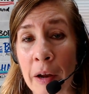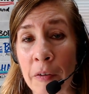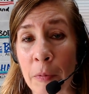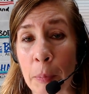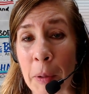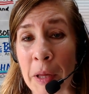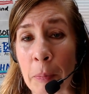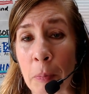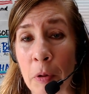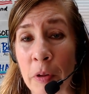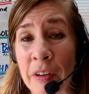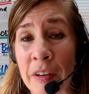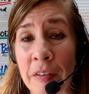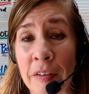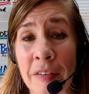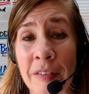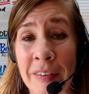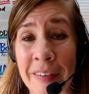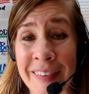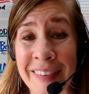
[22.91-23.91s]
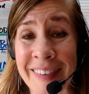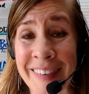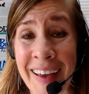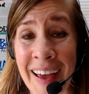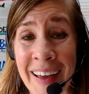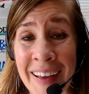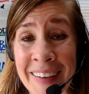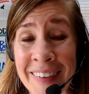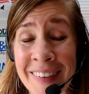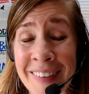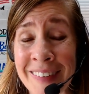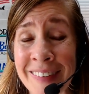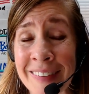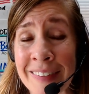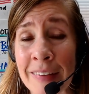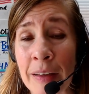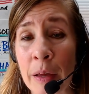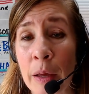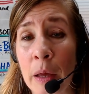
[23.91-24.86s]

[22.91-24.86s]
of people, this is intense.